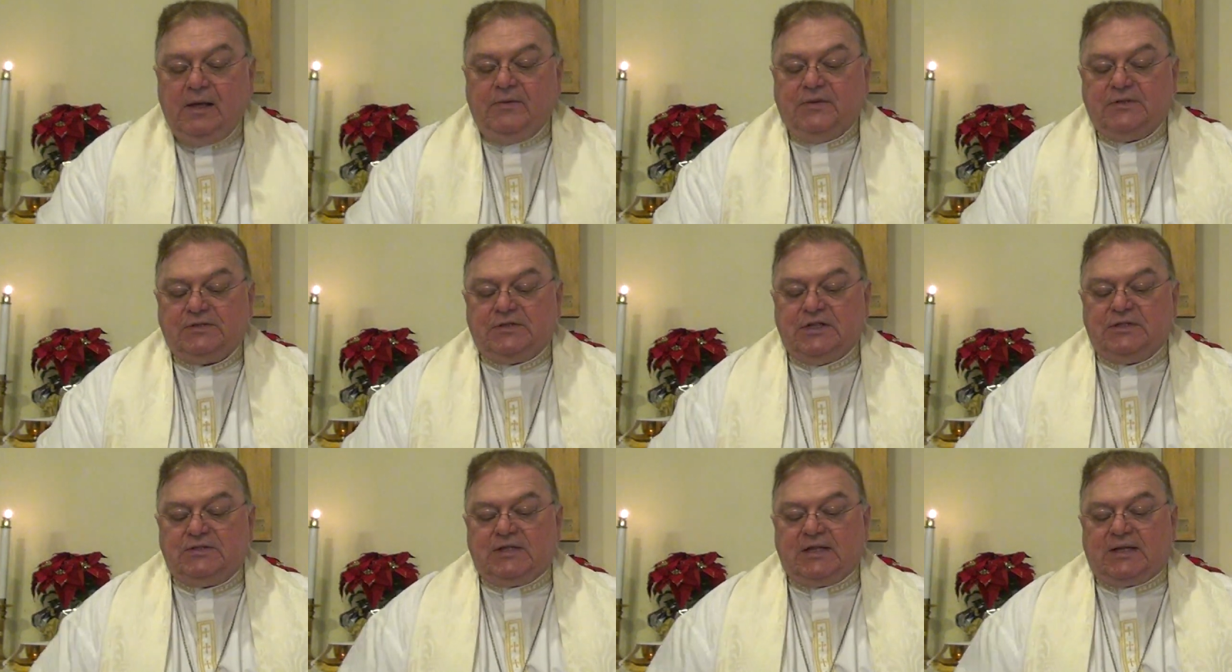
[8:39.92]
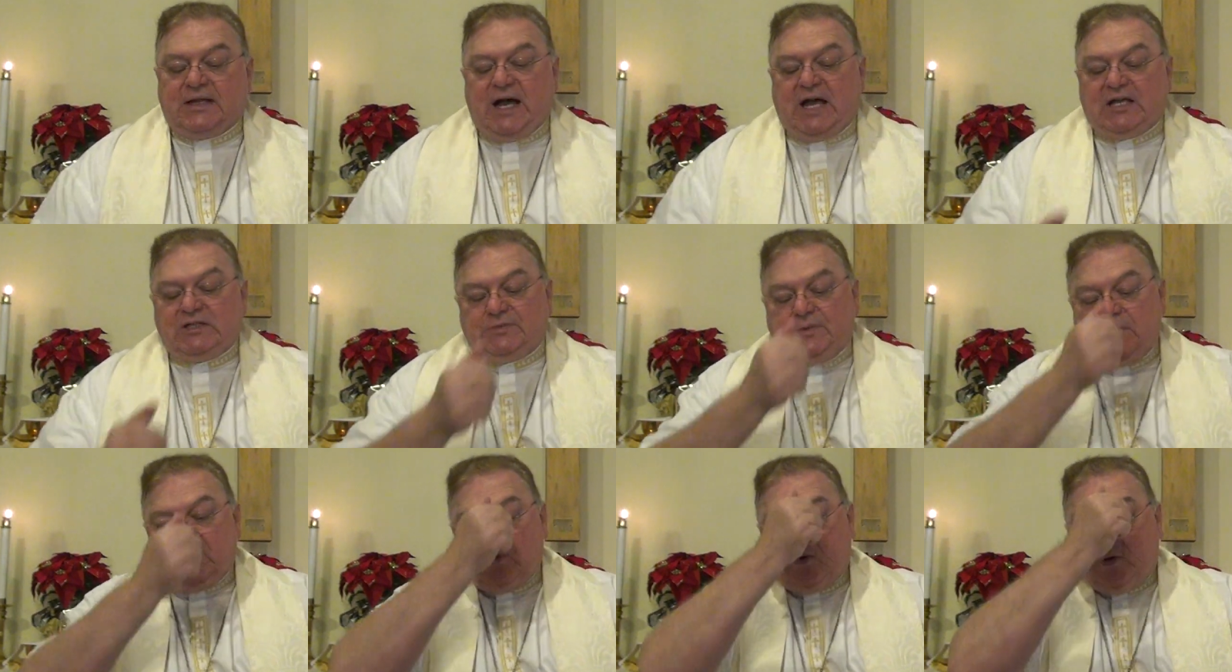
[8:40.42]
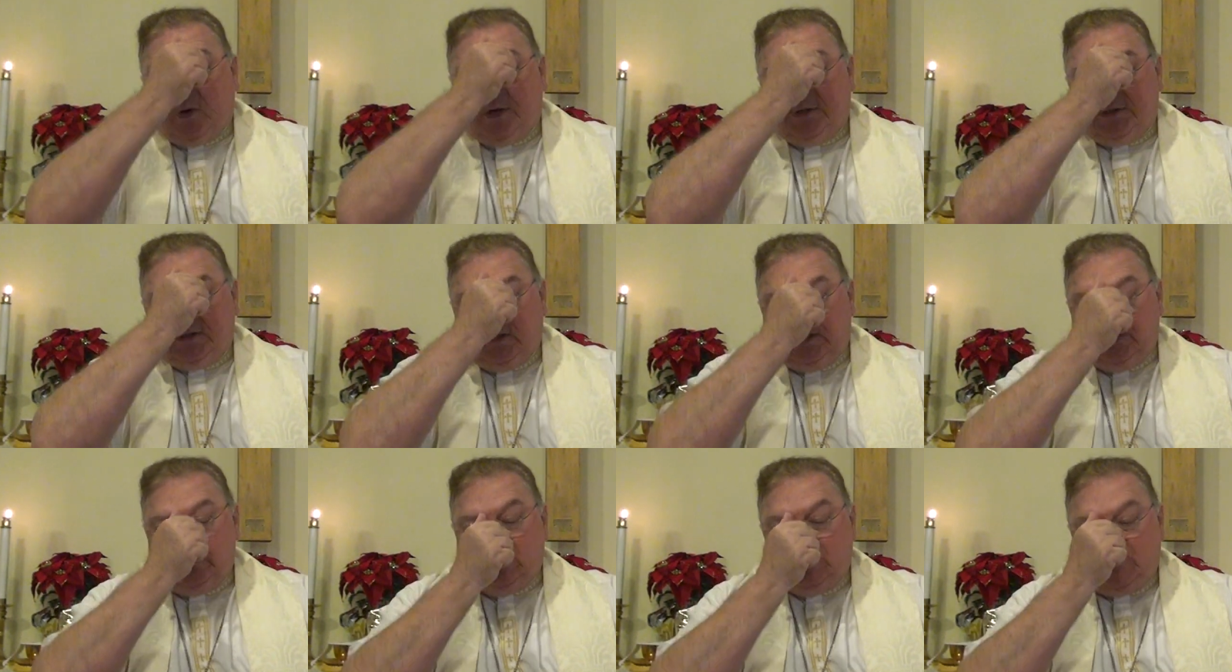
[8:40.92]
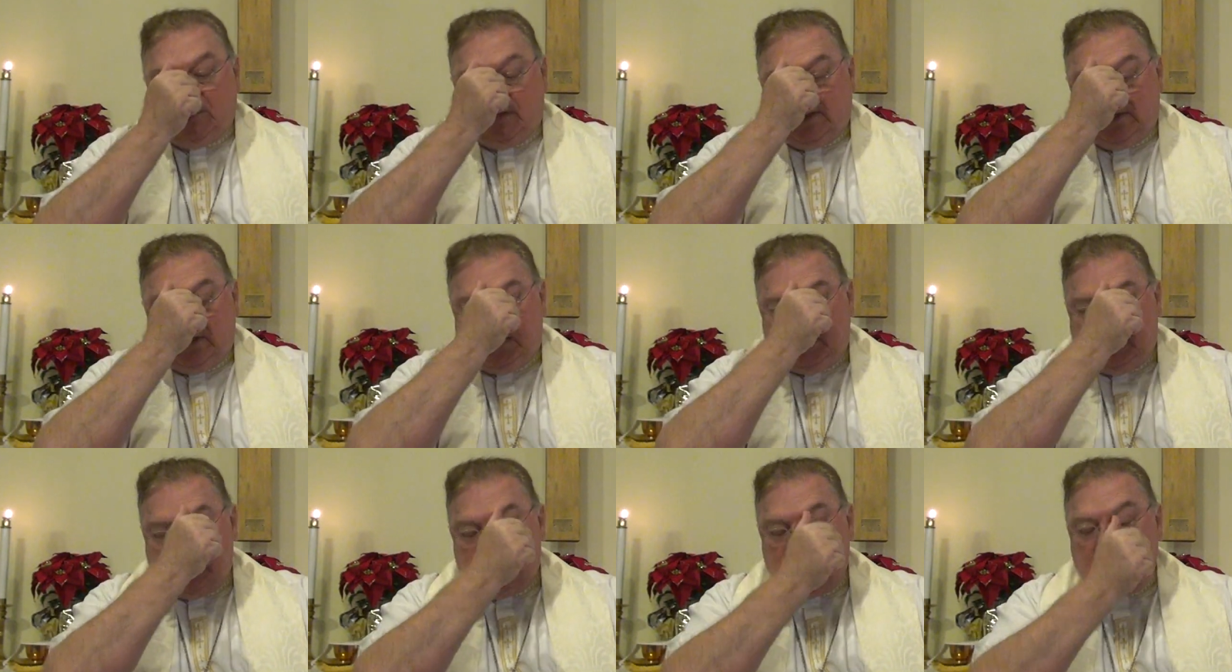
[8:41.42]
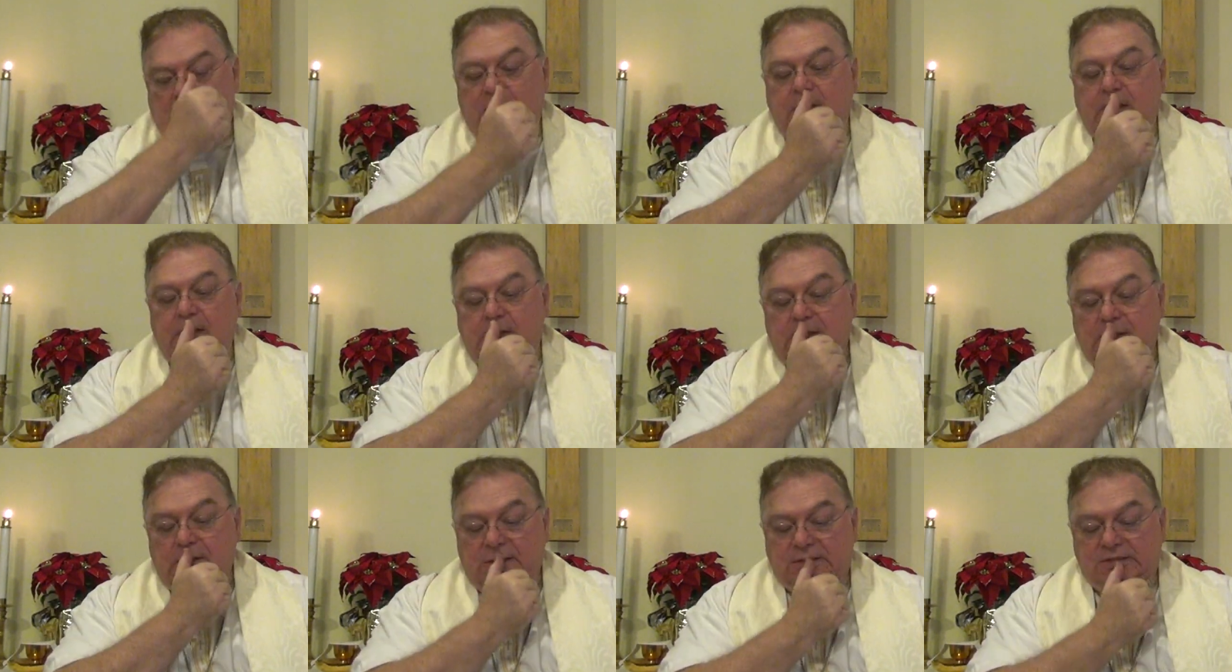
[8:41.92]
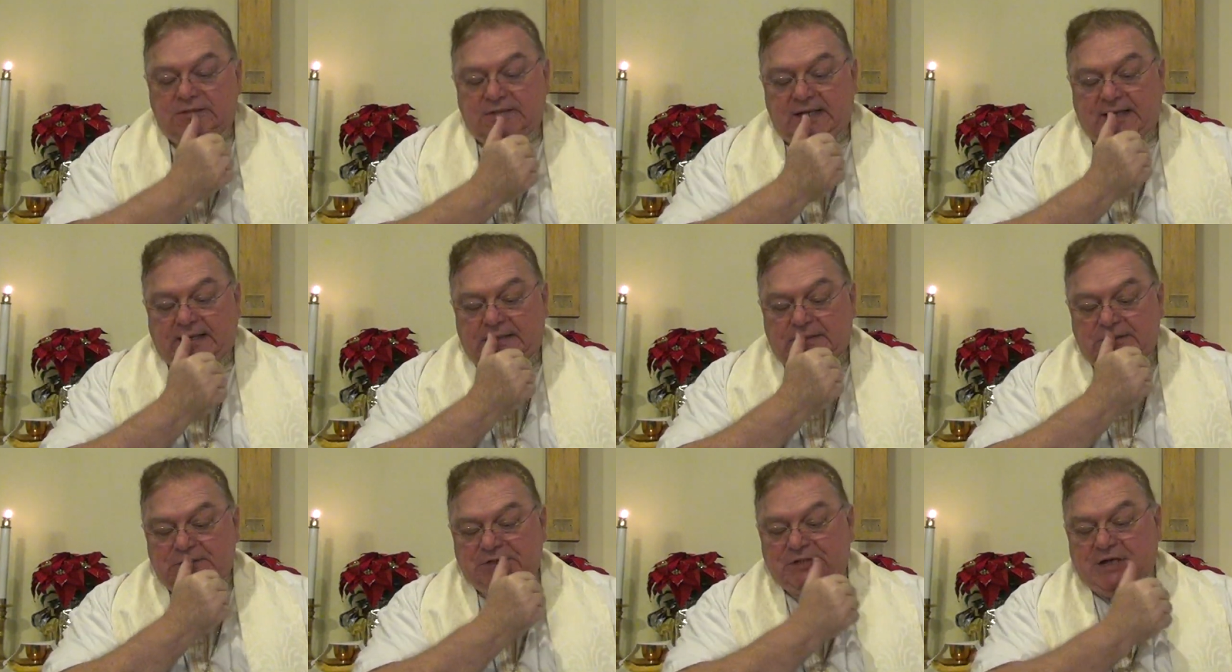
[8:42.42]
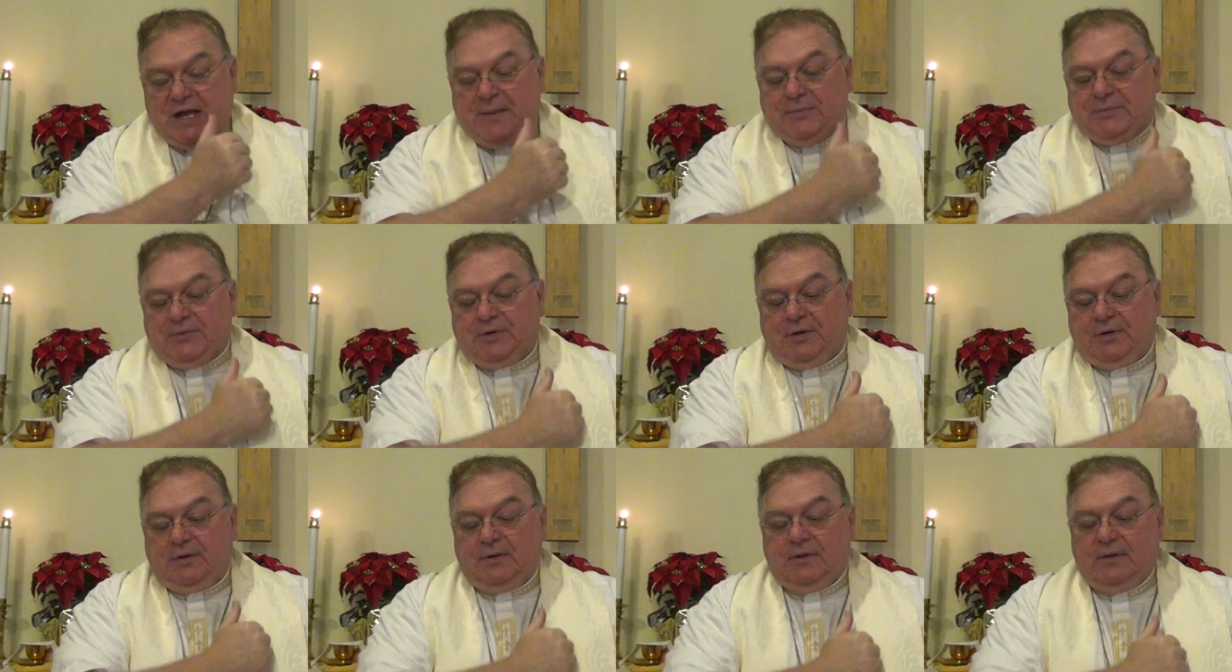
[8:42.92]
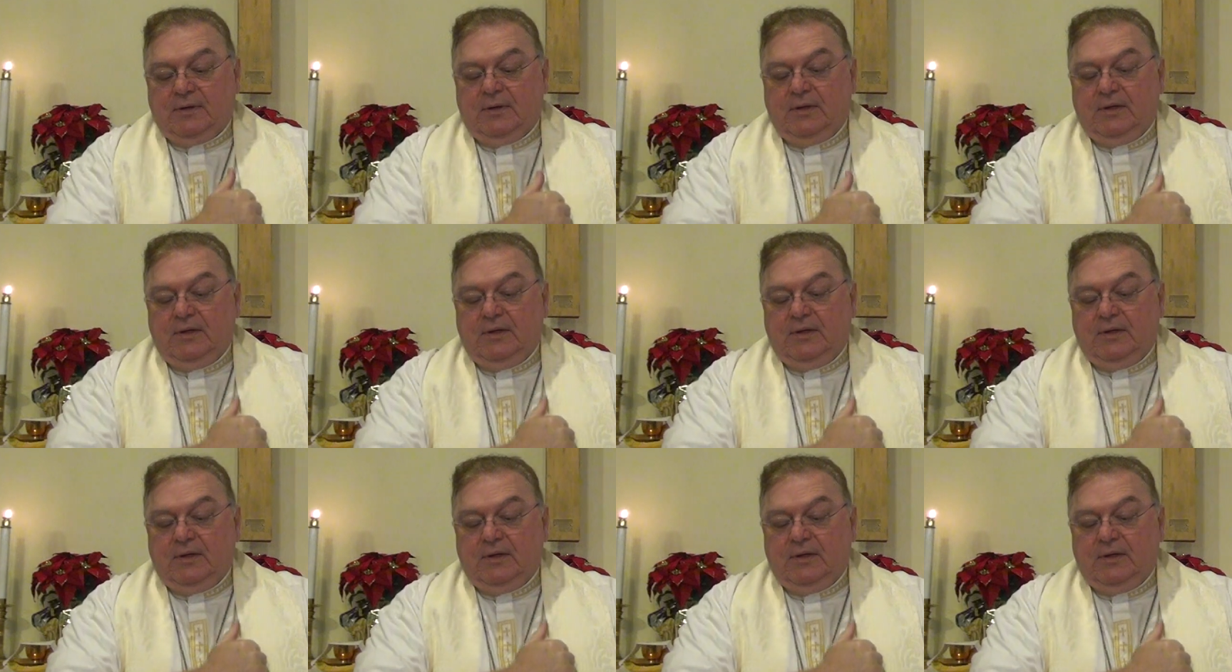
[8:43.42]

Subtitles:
This is the gospel according to Luke, the 2nd chapter,